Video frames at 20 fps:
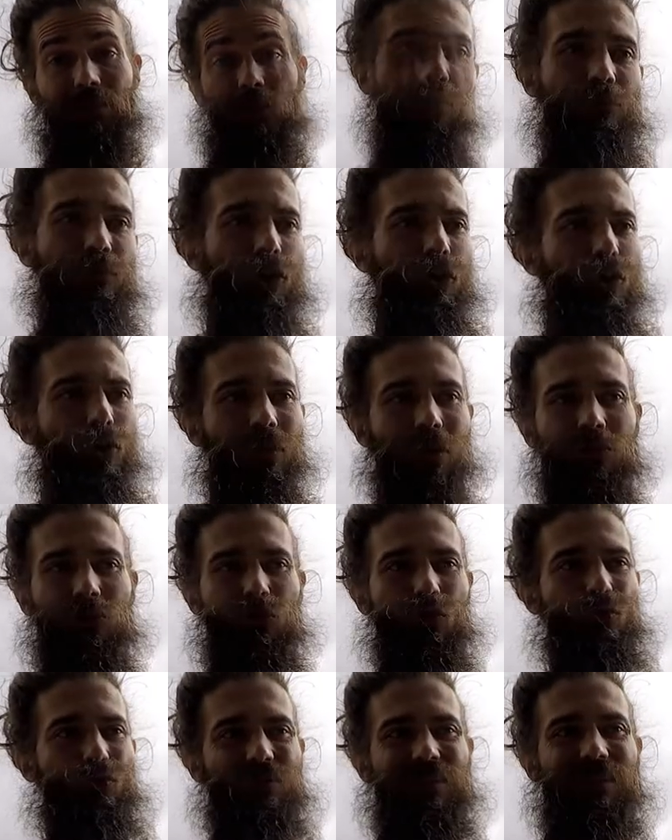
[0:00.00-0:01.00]
So if you're looking
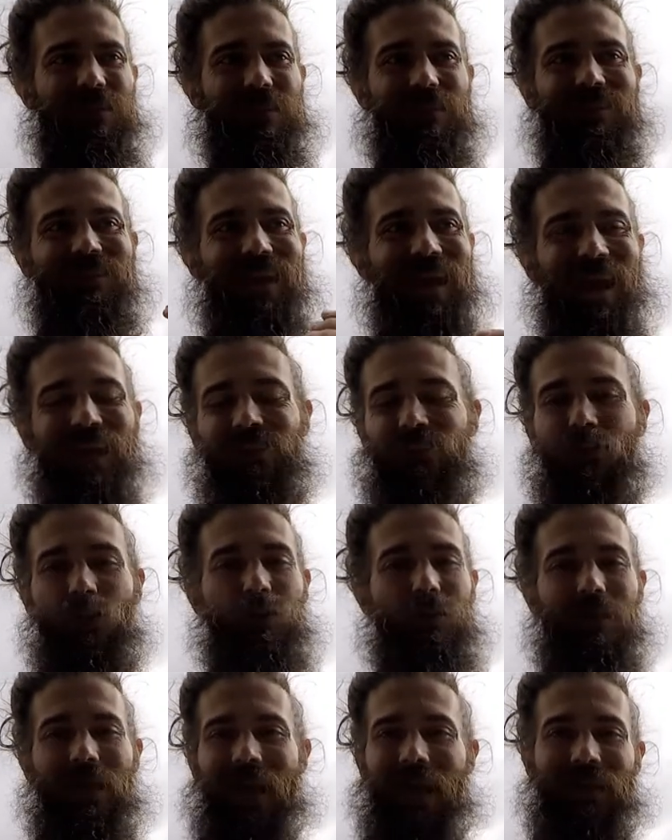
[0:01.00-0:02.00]
to really tax your
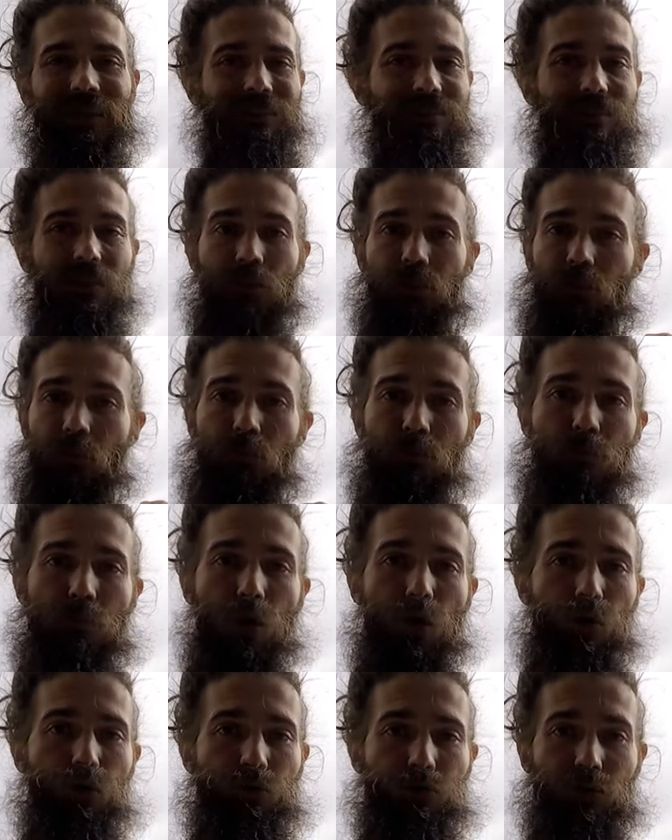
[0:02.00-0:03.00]
legs the
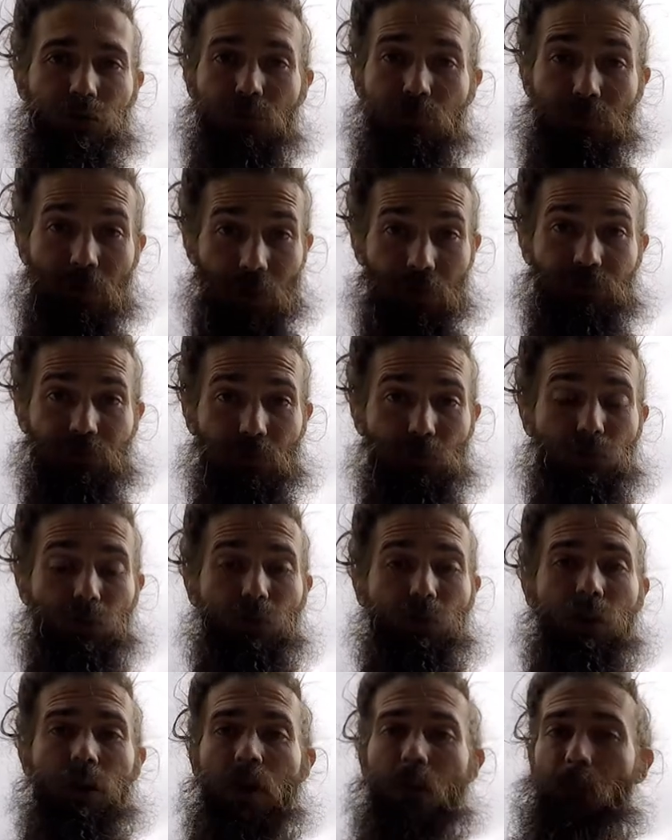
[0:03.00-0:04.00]
most
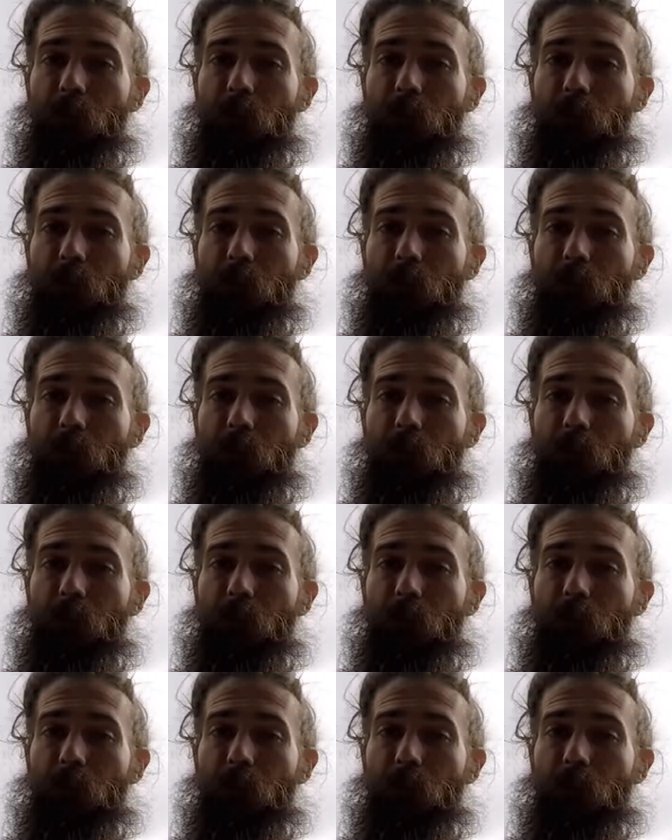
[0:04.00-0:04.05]
possible,